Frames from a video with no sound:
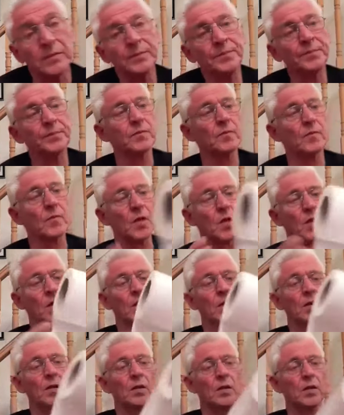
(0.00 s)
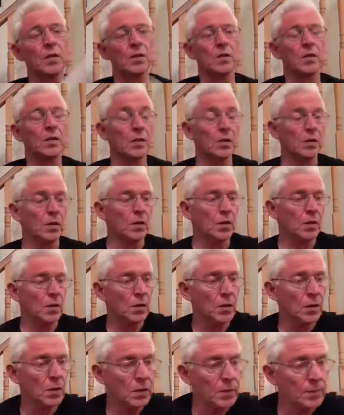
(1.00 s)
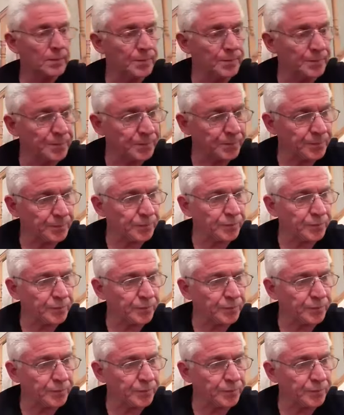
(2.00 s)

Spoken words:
Nobody speaks.